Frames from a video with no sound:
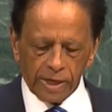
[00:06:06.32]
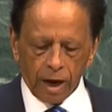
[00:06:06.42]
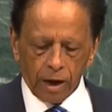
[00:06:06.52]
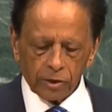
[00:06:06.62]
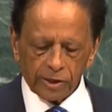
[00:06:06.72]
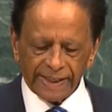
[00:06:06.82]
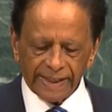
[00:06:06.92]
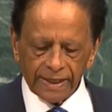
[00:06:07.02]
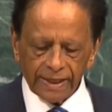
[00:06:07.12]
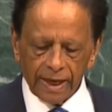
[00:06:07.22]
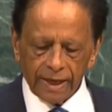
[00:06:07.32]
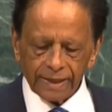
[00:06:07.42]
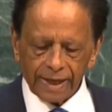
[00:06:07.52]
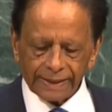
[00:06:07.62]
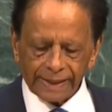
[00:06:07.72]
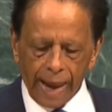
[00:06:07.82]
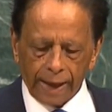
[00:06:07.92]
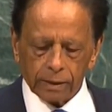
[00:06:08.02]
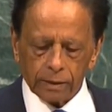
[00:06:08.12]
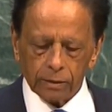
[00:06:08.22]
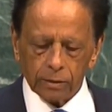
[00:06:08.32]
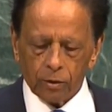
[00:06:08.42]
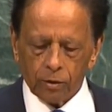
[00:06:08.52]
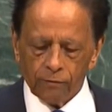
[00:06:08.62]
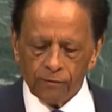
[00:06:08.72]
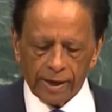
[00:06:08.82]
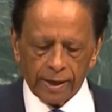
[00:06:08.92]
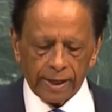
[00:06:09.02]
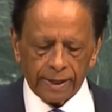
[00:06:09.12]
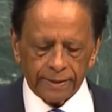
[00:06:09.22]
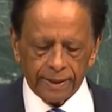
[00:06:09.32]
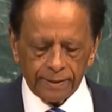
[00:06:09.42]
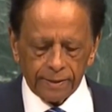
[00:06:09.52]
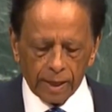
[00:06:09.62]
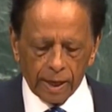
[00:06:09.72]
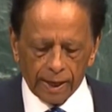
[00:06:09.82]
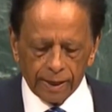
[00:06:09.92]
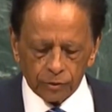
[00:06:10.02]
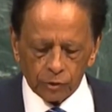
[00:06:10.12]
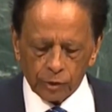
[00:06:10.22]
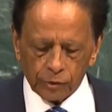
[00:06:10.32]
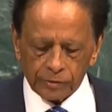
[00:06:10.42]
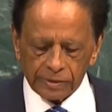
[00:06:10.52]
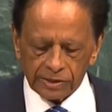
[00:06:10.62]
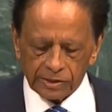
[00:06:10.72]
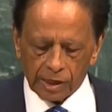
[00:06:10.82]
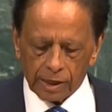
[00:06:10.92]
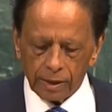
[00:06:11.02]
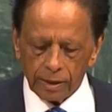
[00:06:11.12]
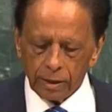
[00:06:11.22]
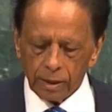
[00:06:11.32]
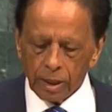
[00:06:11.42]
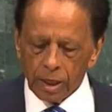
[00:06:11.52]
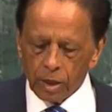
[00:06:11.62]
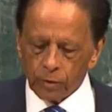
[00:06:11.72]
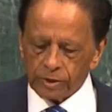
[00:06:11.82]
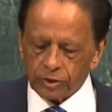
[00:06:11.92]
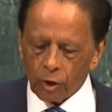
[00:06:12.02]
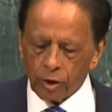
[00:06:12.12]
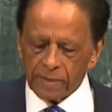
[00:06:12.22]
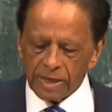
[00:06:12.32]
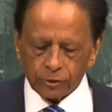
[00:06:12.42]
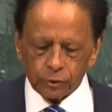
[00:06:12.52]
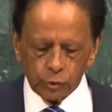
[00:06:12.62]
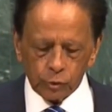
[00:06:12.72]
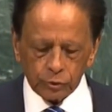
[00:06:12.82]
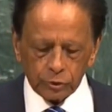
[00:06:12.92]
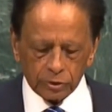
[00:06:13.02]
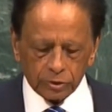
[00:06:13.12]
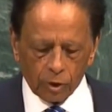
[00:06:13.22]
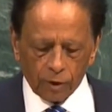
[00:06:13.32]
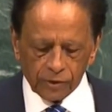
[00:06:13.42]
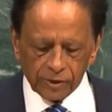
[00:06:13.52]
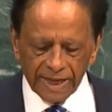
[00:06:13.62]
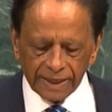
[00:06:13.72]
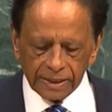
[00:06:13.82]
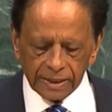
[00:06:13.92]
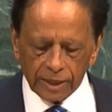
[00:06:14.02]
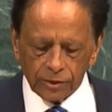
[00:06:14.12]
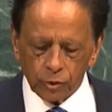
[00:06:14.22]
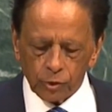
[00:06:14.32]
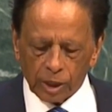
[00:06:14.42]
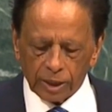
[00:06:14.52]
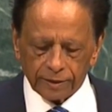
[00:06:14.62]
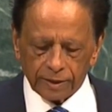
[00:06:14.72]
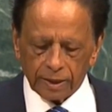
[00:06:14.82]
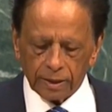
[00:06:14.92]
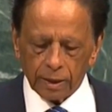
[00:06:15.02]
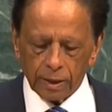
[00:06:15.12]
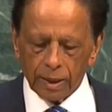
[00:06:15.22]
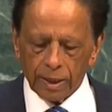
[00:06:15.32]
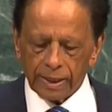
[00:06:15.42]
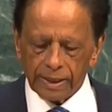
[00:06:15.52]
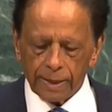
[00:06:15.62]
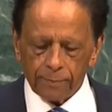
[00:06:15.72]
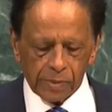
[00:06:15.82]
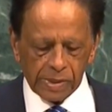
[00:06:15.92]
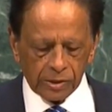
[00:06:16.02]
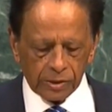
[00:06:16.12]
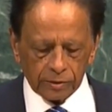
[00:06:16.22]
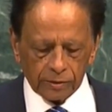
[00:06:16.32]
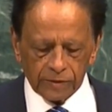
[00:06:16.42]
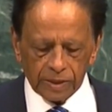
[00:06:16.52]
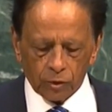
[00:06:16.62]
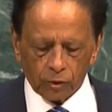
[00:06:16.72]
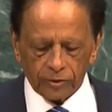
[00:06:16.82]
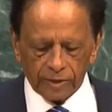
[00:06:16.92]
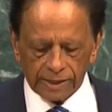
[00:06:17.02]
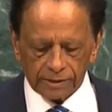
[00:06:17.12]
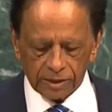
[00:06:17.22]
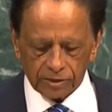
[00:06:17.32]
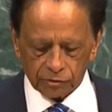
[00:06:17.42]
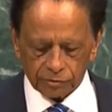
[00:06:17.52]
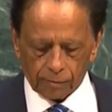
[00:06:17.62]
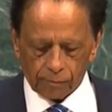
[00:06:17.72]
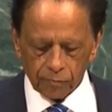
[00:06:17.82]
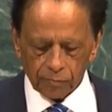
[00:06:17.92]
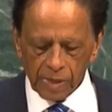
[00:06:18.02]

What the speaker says: We are already under attack over Eden and Rhodesia. We shall be accused of creating a new colony in a period of decolonization.